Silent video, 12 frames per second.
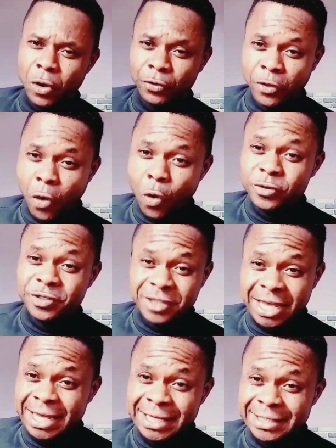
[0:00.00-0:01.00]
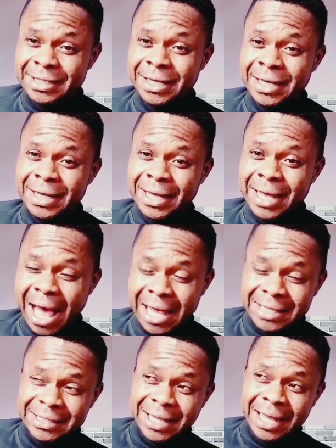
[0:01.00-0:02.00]
You know, those things,
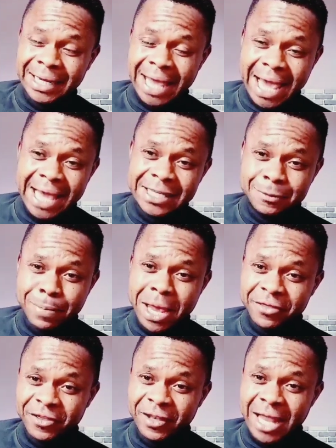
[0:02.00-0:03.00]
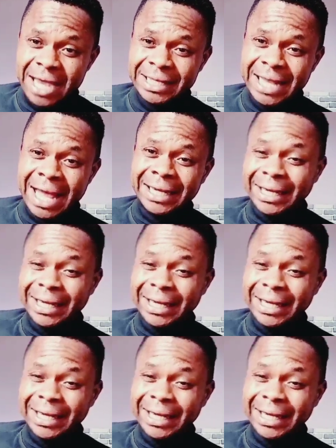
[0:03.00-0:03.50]
as an ex-Bethelite,